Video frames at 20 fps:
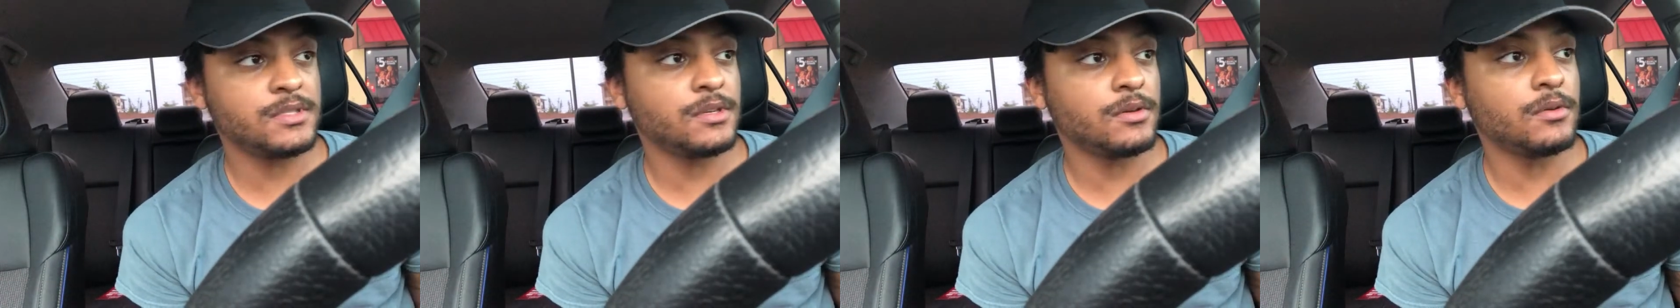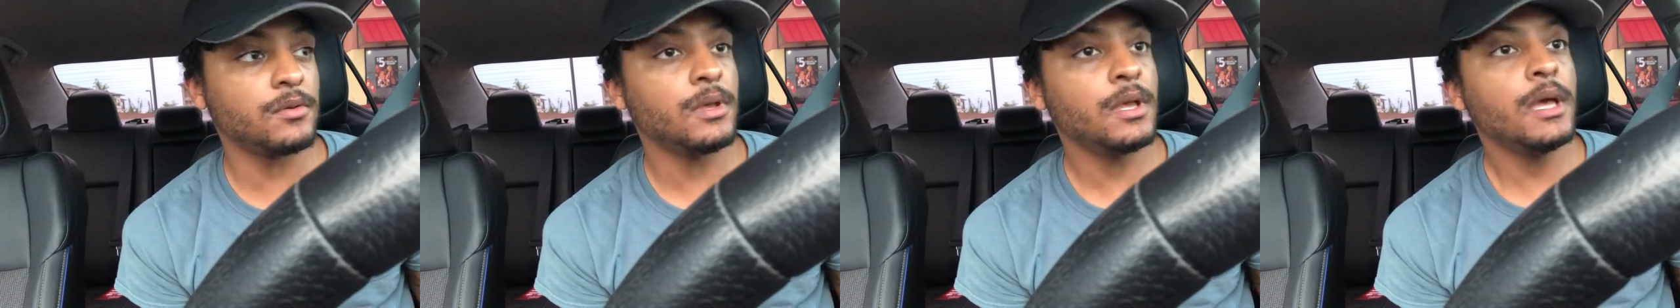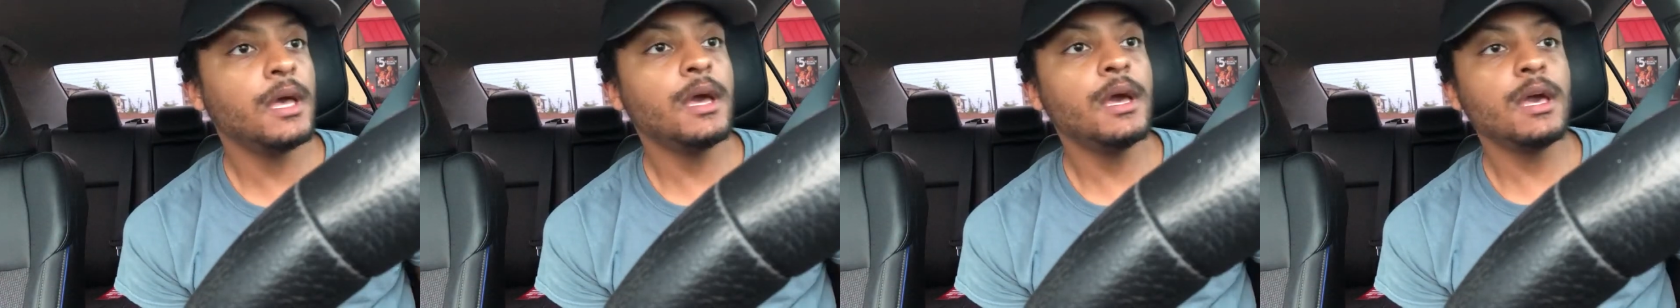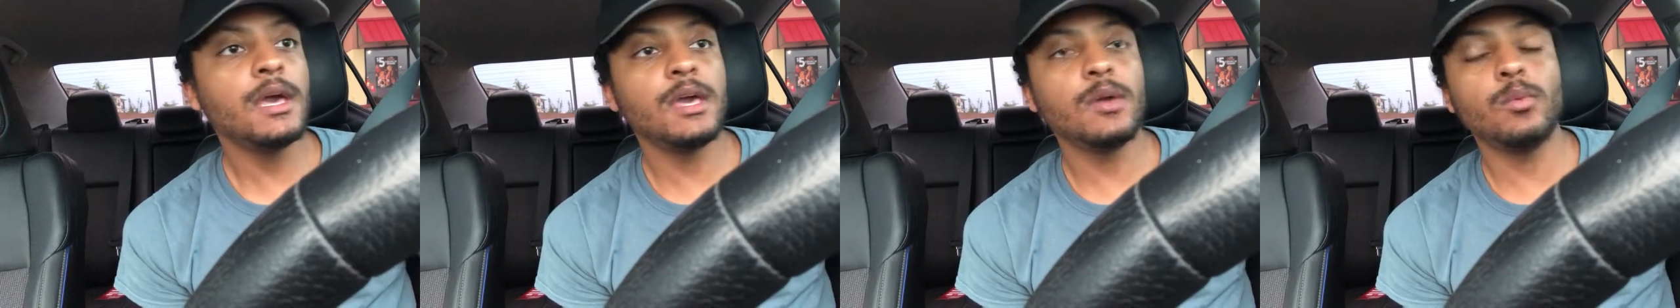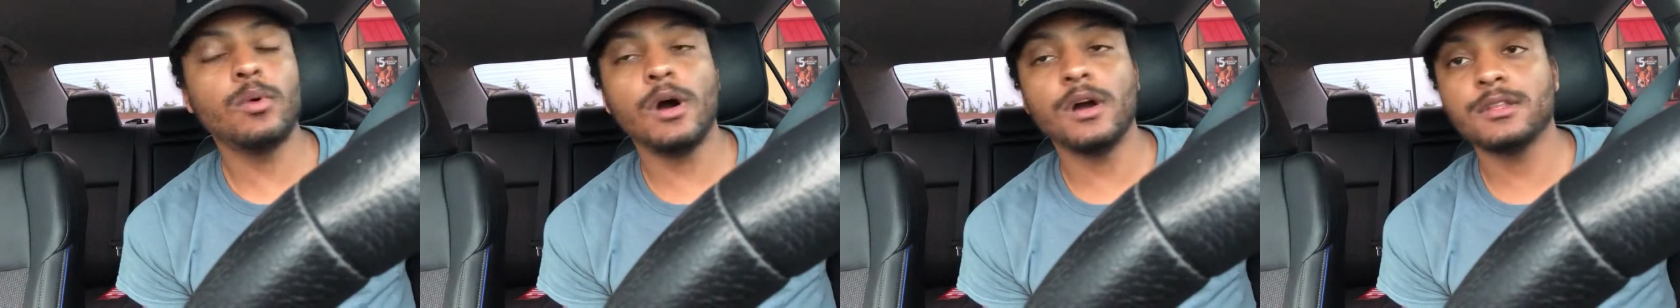So
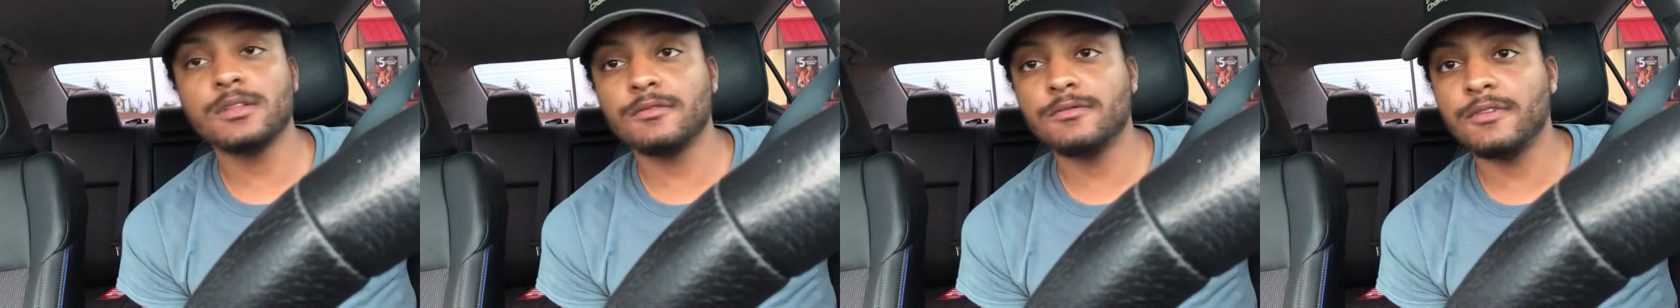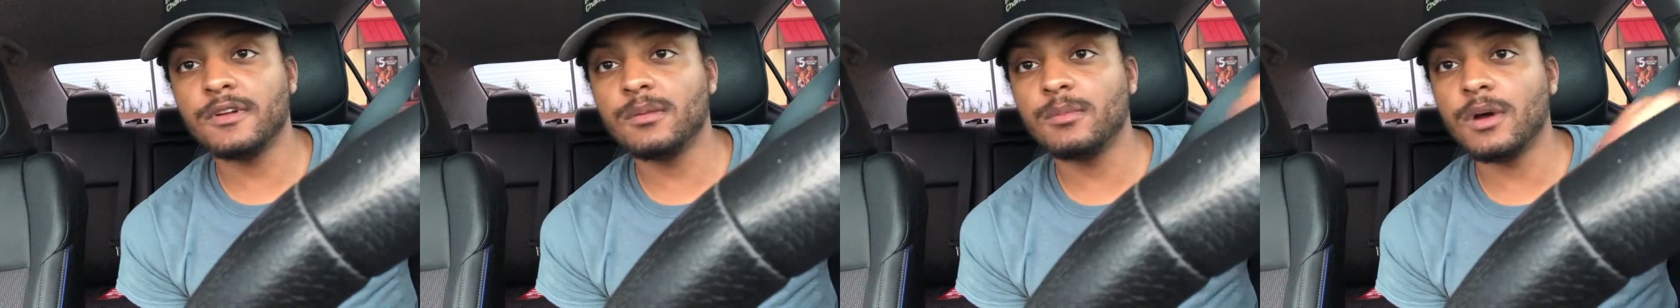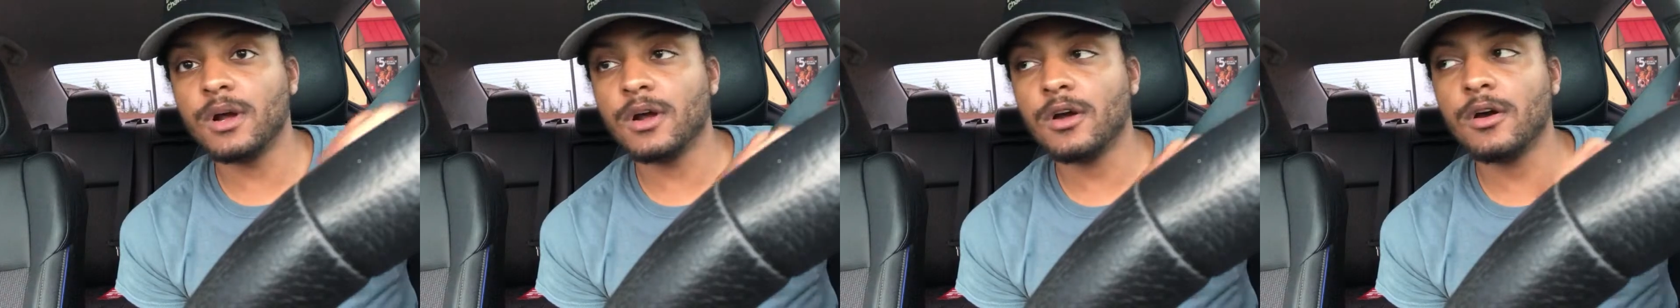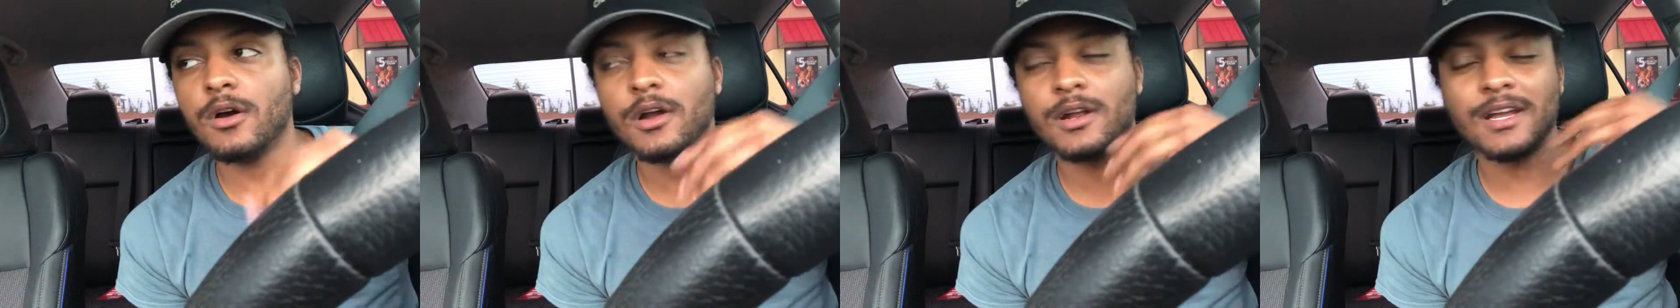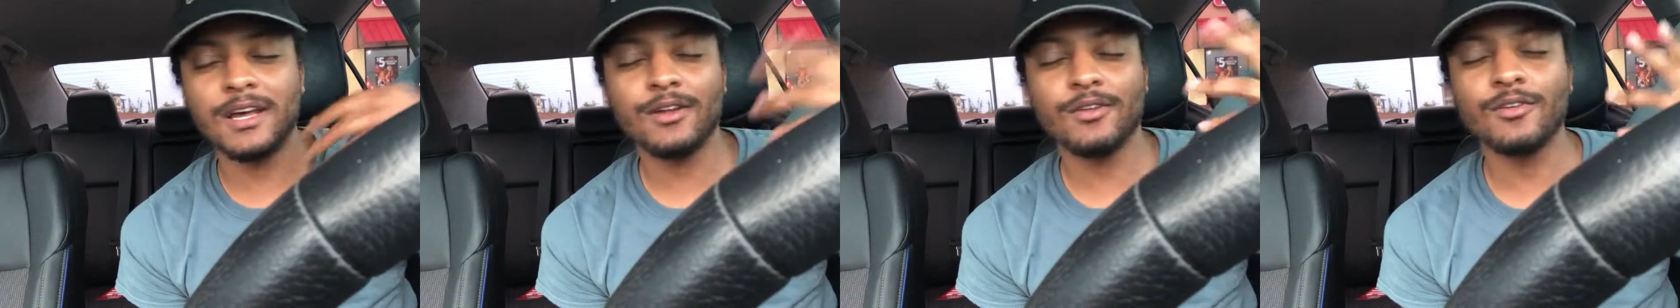he walked in front of my
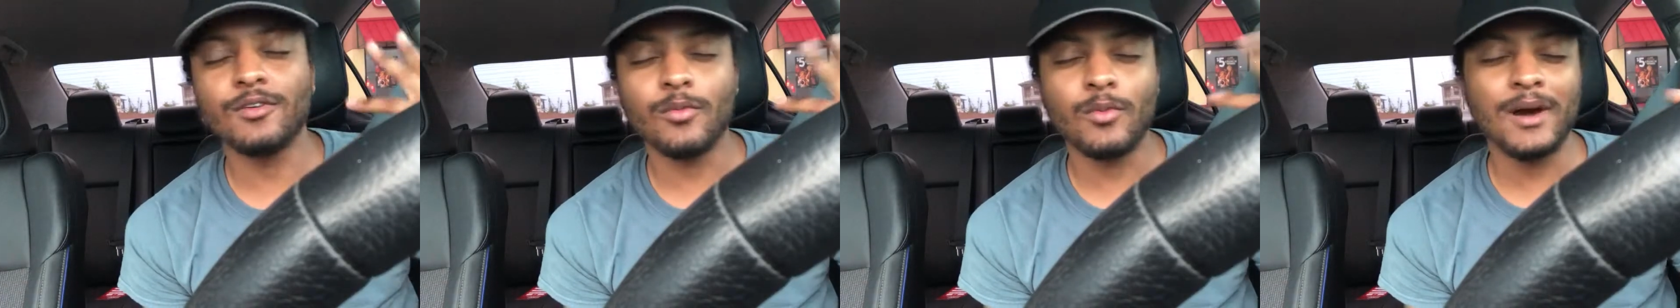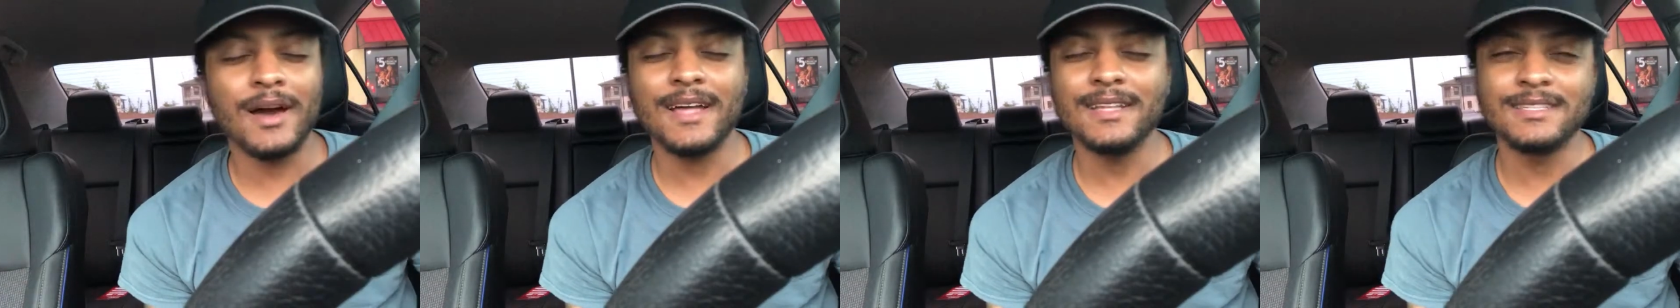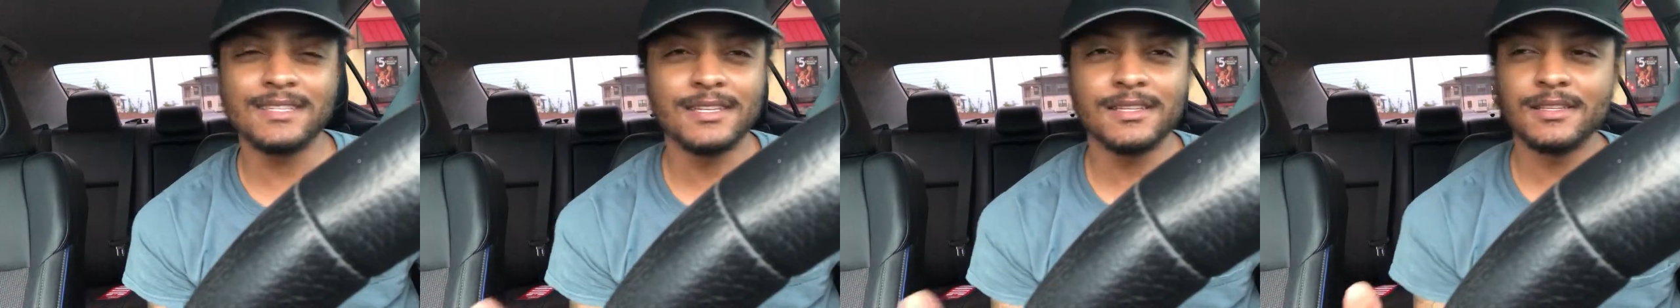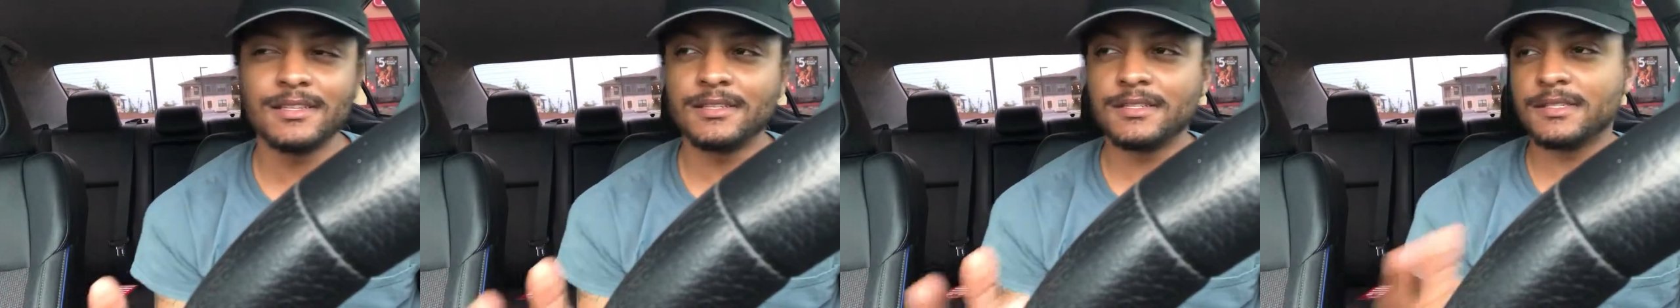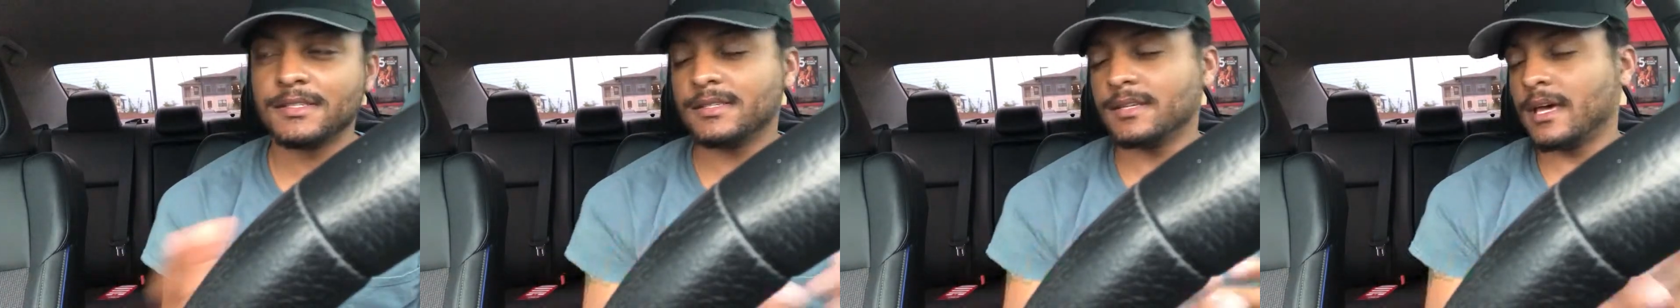car, and I don't know why I did
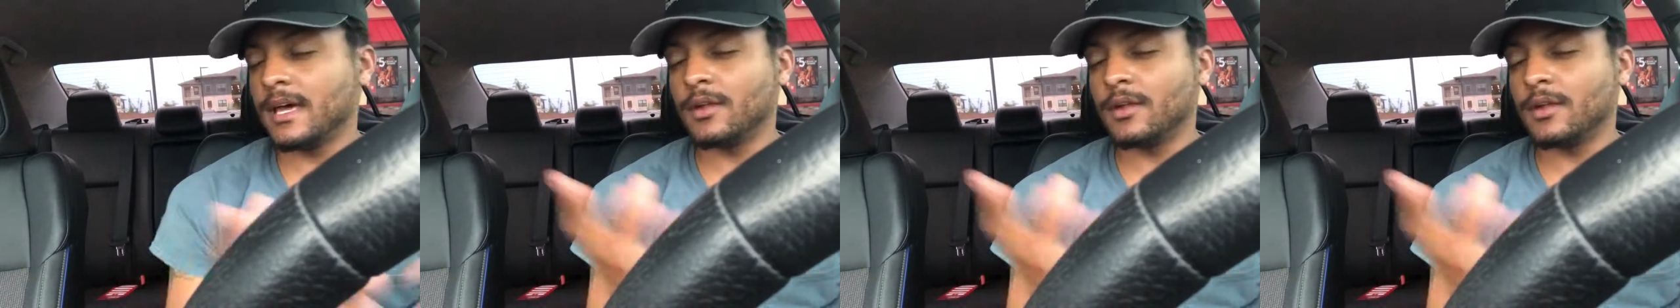this.